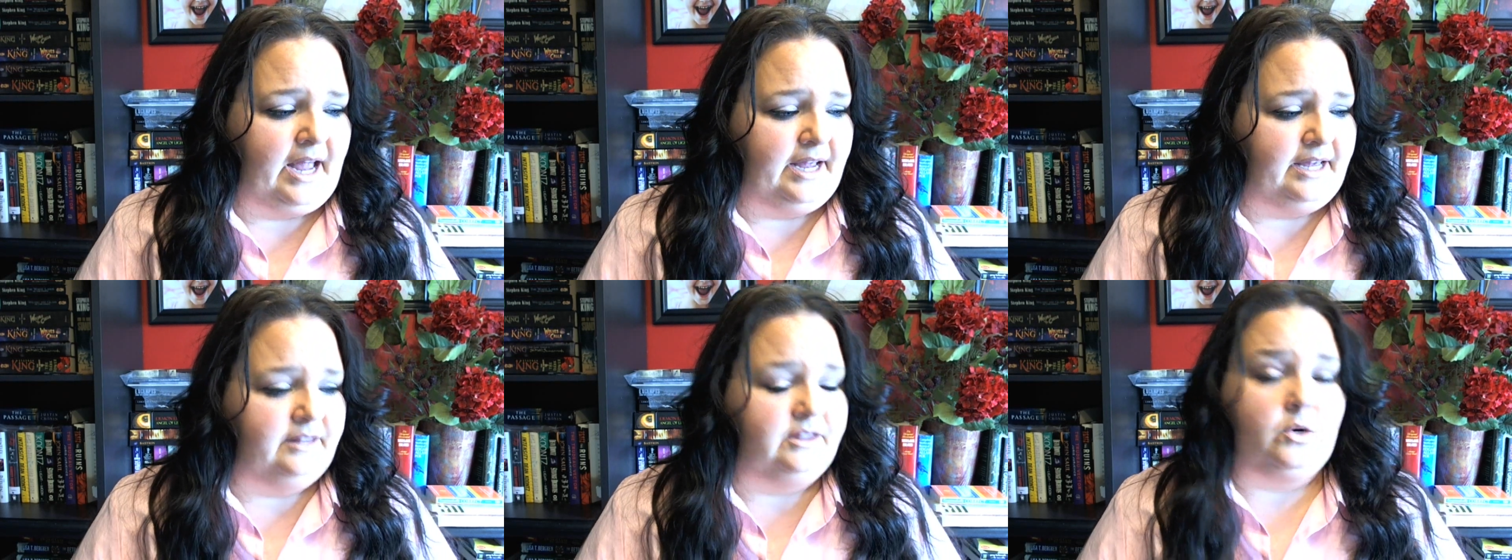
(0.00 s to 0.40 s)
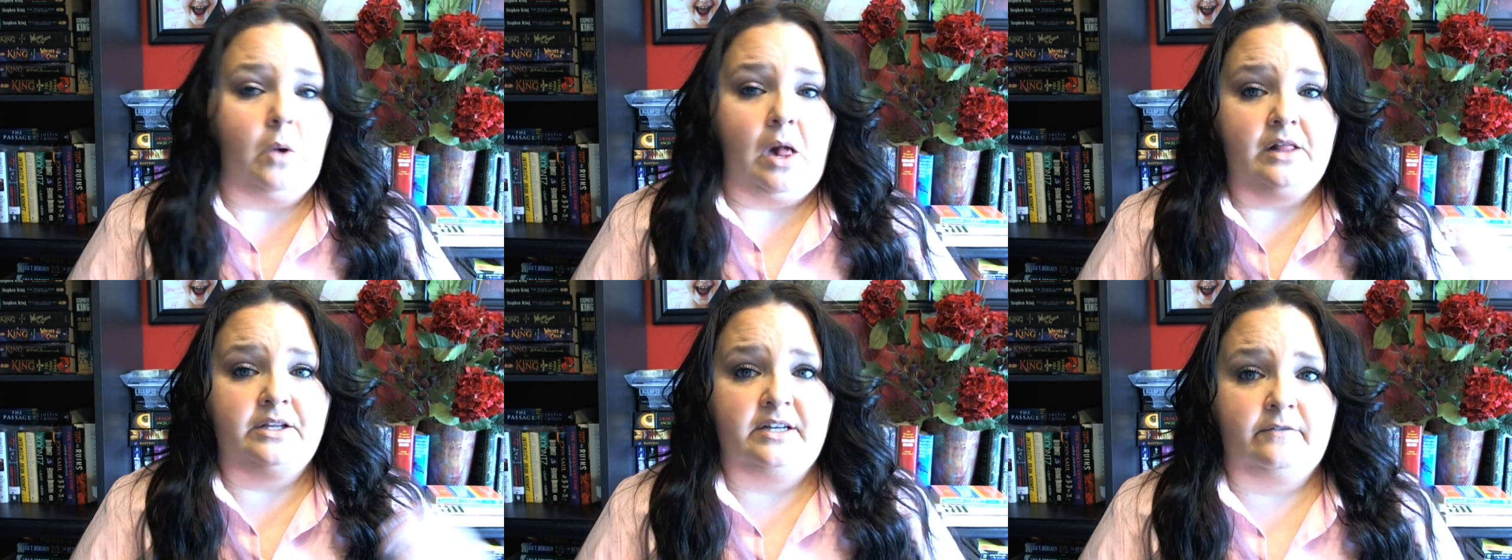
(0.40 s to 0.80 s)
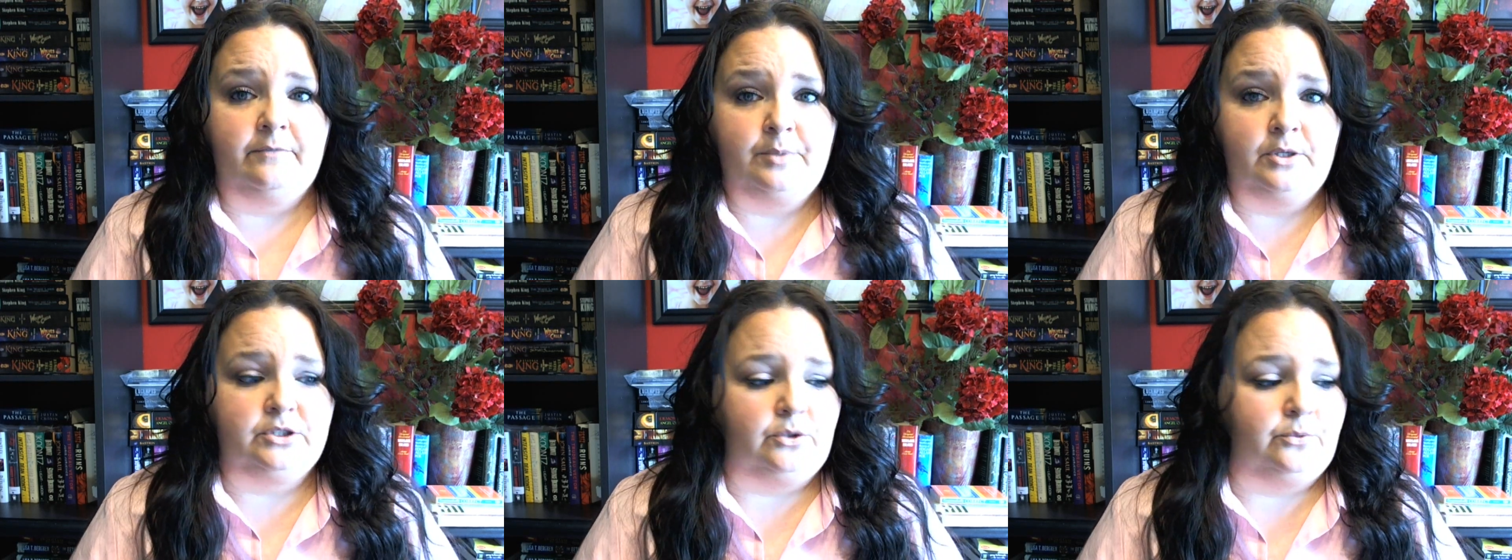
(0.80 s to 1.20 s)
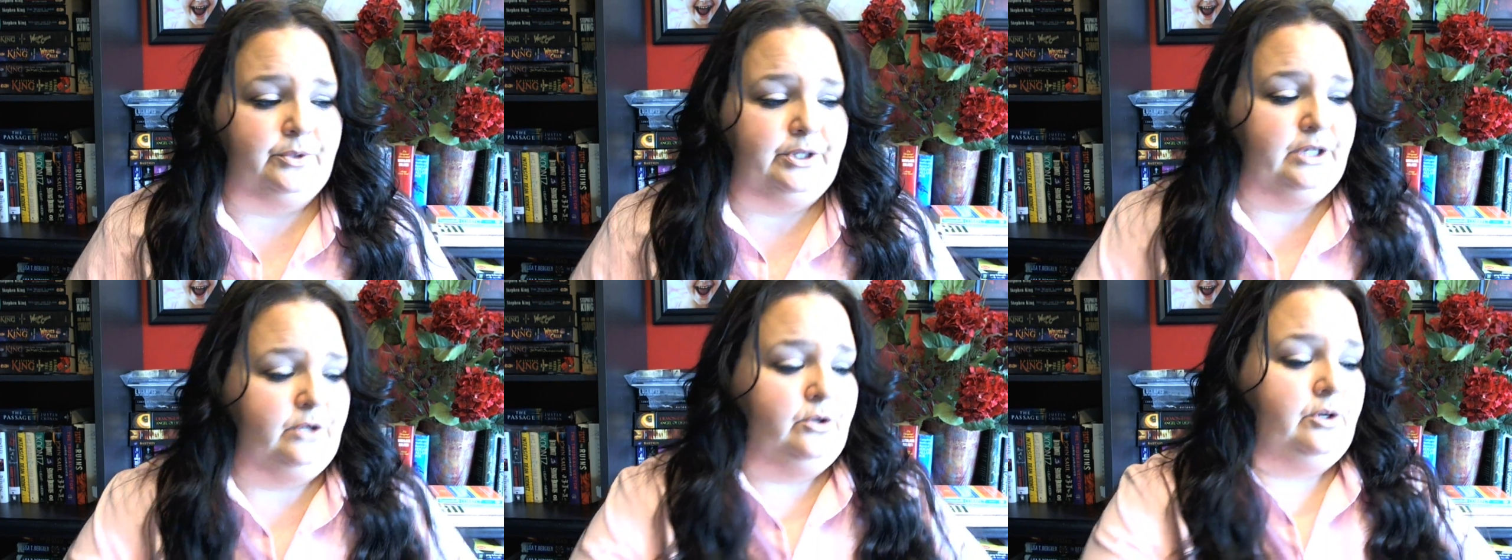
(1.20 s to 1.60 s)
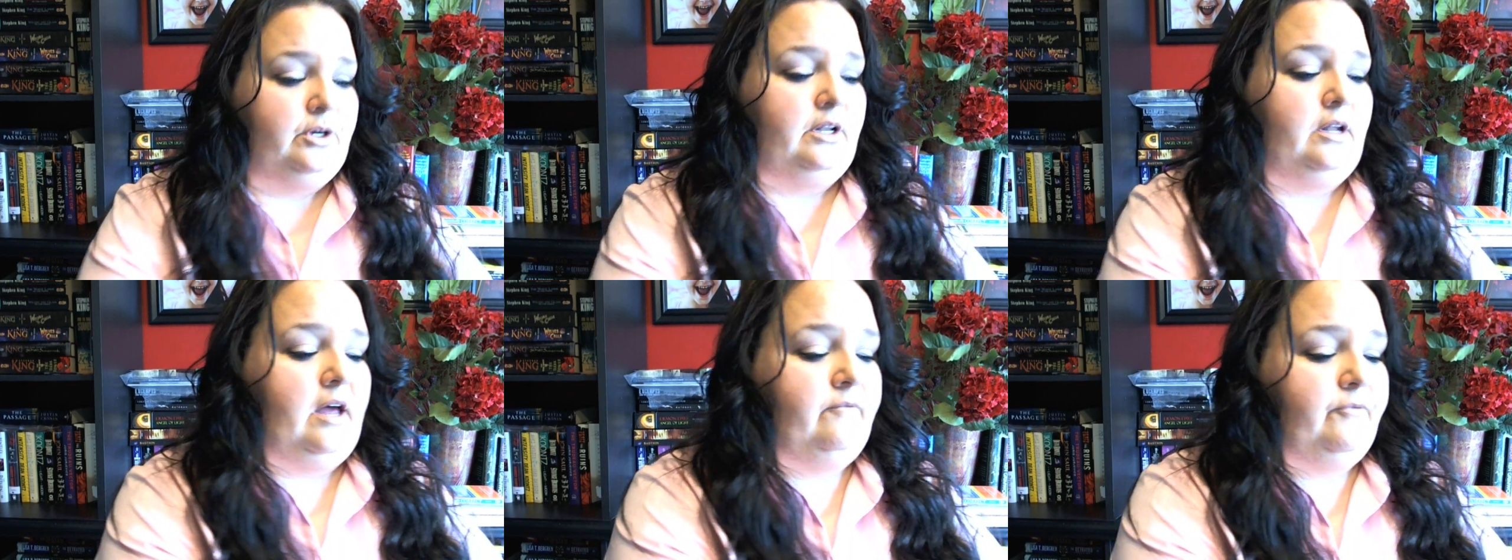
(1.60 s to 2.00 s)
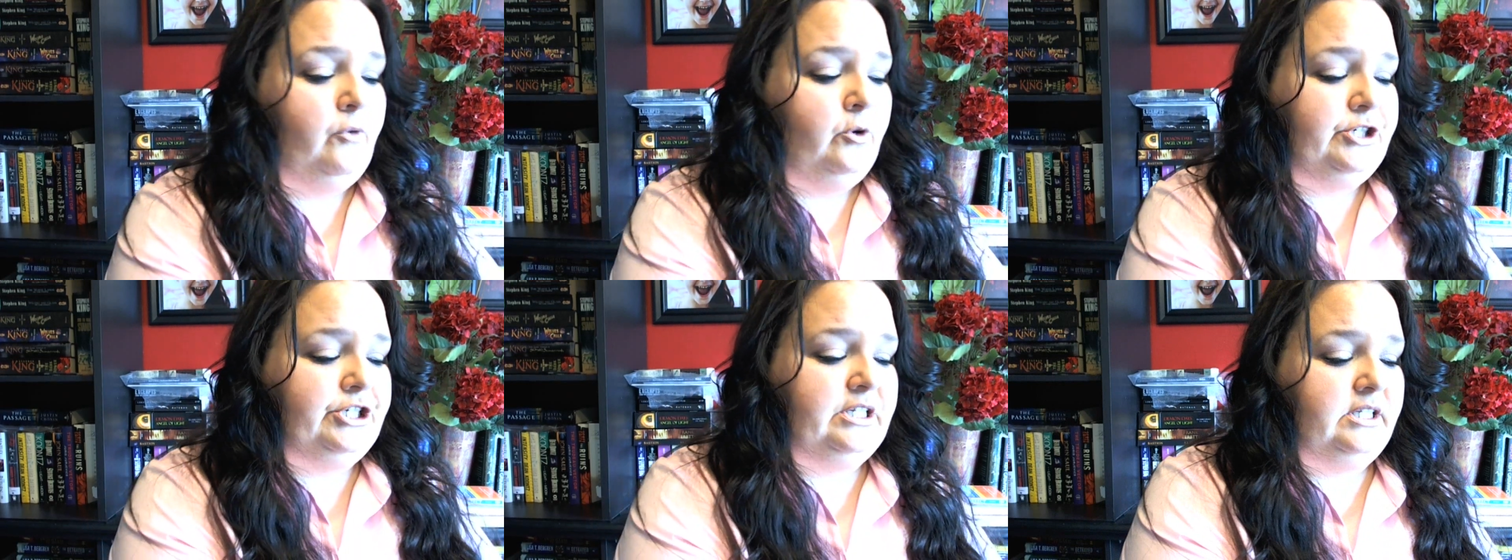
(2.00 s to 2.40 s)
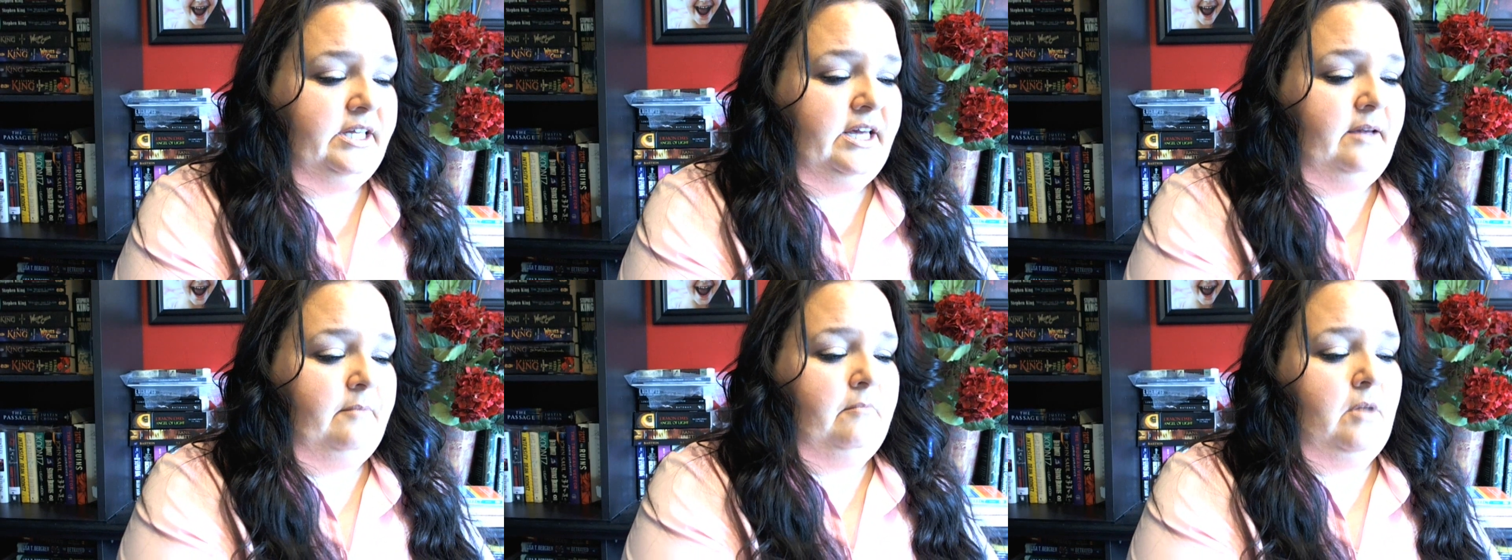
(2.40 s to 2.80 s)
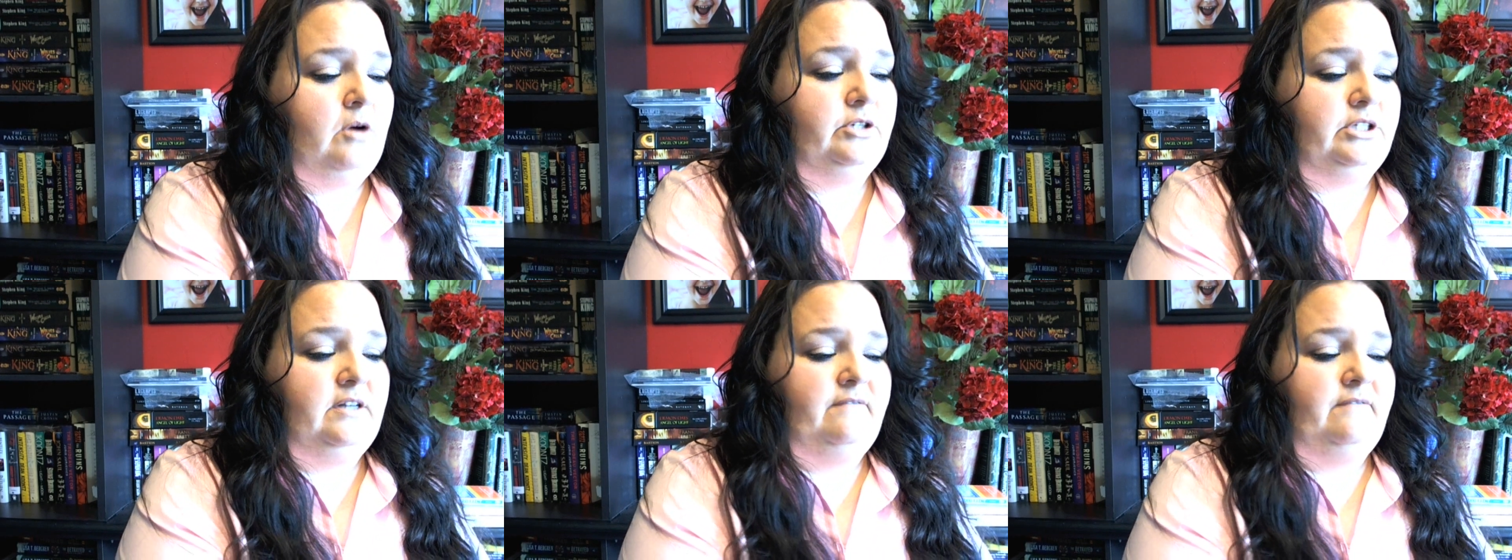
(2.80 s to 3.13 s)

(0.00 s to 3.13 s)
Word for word: And the quality of books are really good. Unfortunately, most